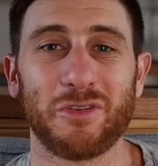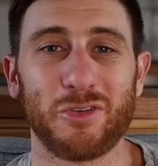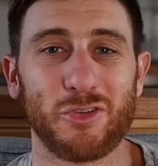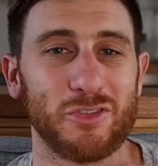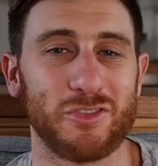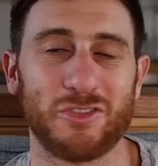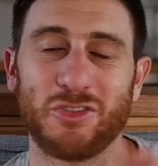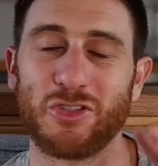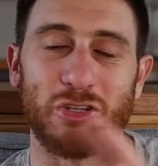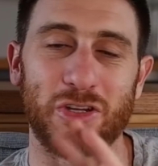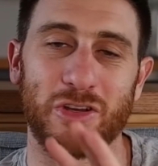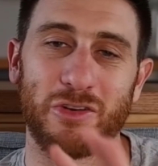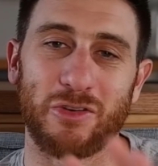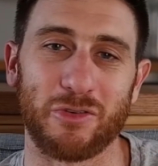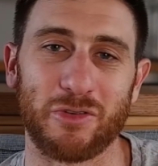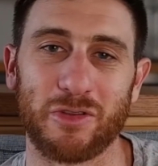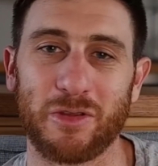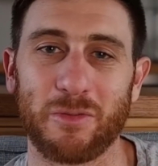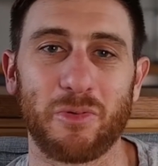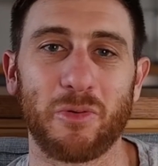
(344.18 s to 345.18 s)
you can just
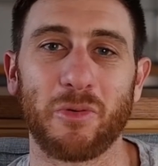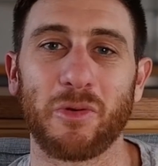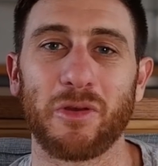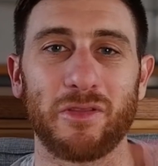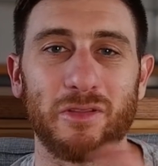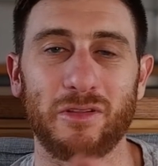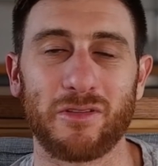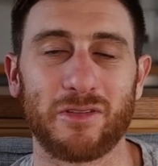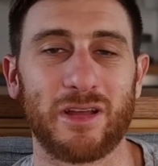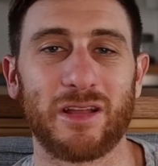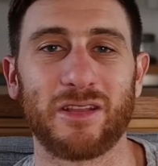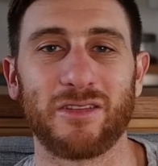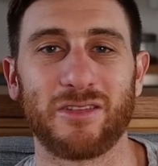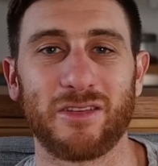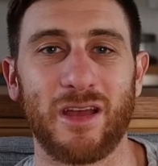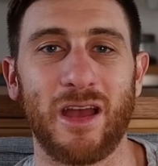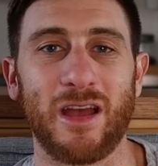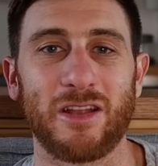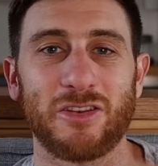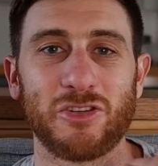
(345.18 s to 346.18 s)
generally point the lens
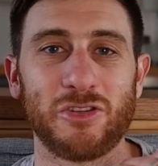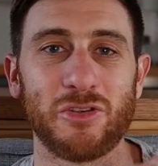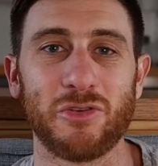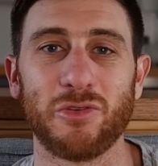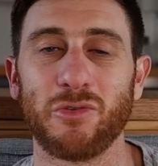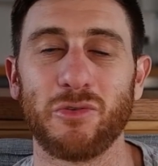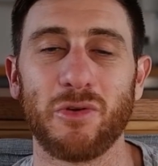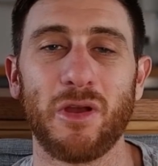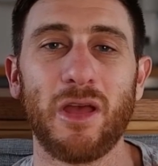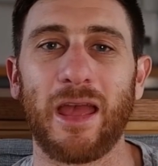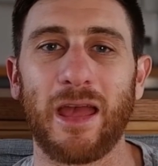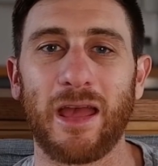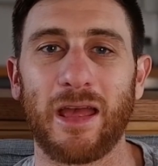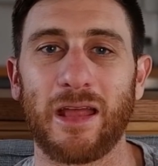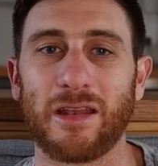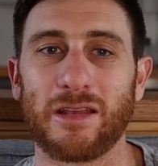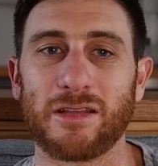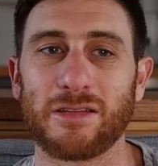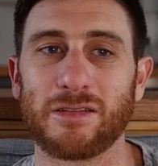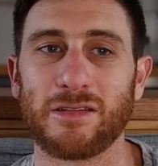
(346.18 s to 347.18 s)
at you
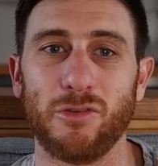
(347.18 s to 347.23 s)
and